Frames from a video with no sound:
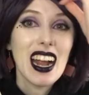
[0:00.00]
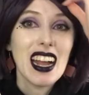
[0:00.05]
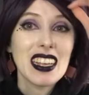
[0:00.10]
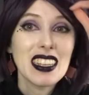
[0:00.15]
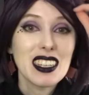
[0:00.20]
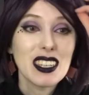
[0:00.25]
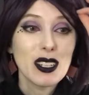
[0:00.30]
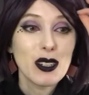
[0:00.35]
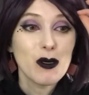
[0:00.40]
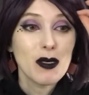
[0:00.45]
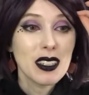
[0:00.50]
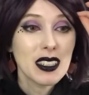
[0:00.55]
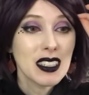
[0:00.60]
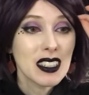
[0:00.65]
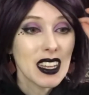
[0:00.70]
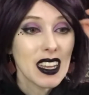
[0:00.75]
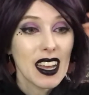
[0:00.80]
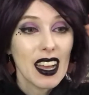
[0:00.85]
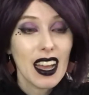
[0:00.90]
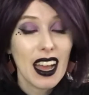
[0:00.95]
I think it
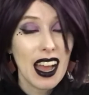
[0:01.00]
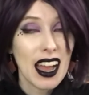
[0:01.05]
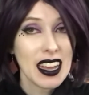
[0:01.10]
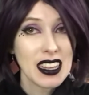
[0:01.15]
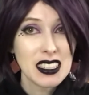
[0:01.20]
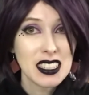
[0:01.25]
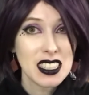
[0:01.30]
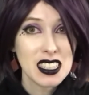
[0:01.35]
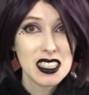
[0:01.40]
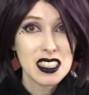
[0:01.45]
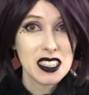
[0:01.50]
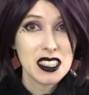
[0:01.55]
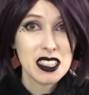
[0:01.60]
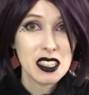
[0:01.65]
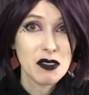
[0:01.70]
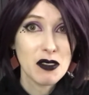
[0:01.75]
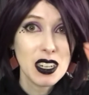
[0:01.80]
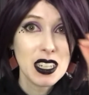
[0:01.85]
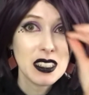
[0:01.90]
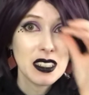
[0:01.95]
was
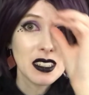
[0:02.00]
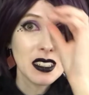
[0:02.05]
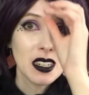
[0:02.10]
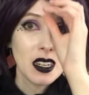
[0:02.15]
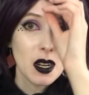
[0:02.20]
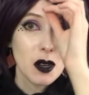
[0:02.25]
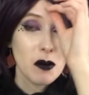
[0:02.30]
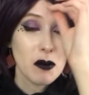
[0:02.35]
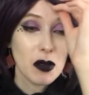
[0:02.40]
excellently written,